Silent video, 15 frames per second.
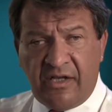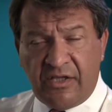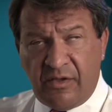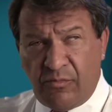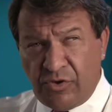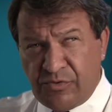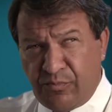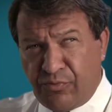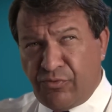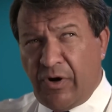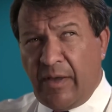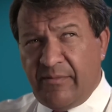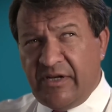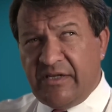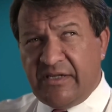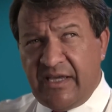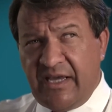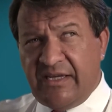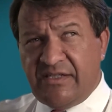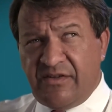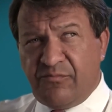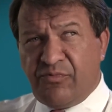The most prominent
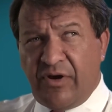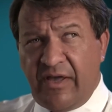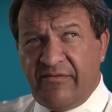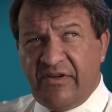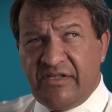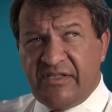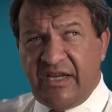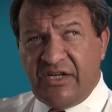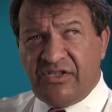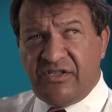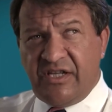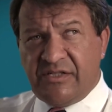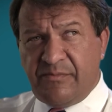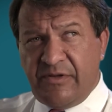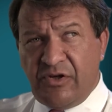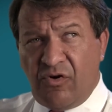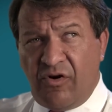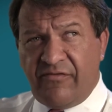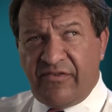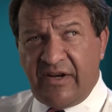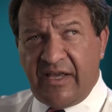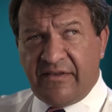case of privatization that's being
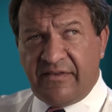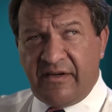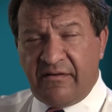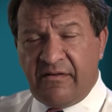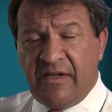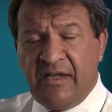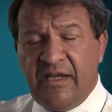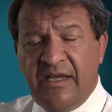offered out there